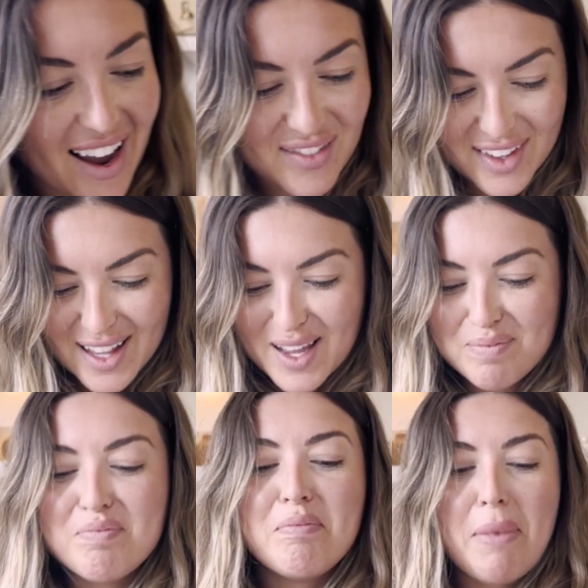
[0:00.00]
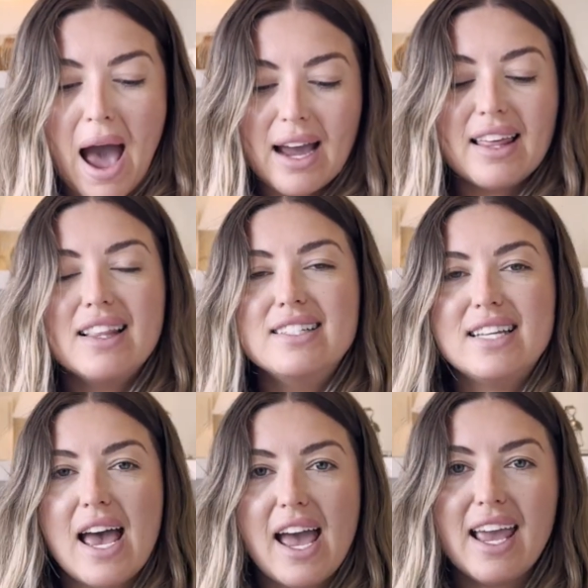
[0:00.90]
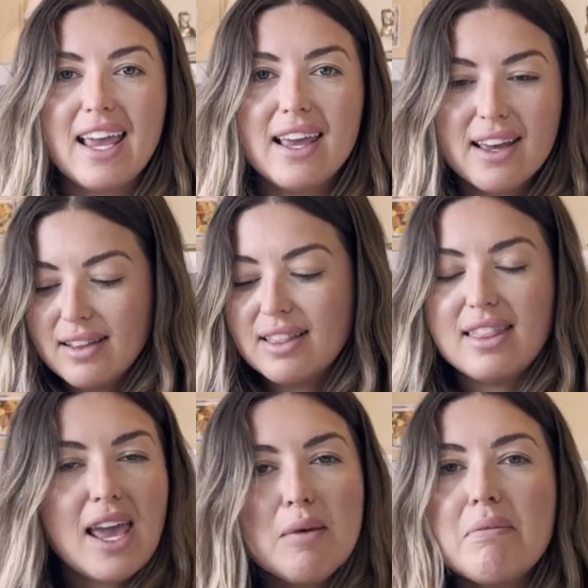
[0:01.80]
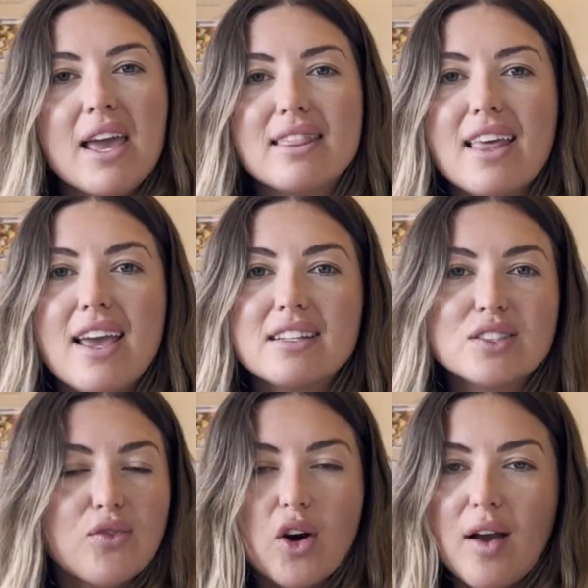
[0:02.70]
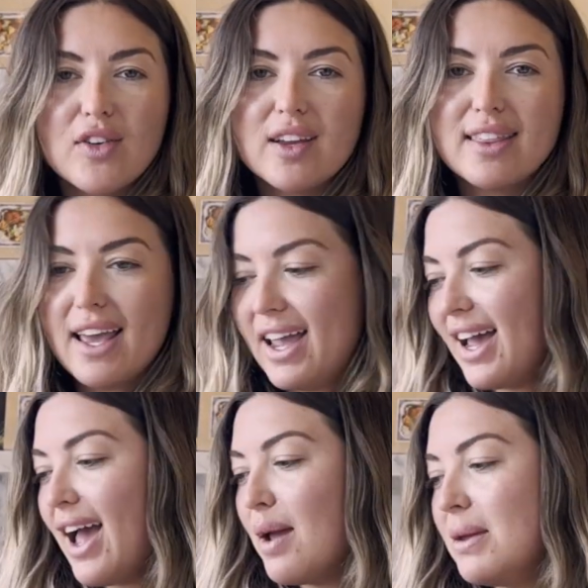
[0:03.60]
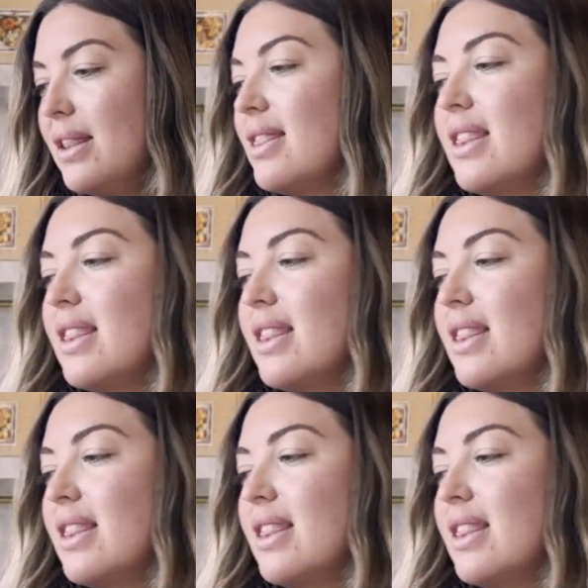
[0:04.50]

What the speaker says: feel like back in the day, they made things for everything. I mean,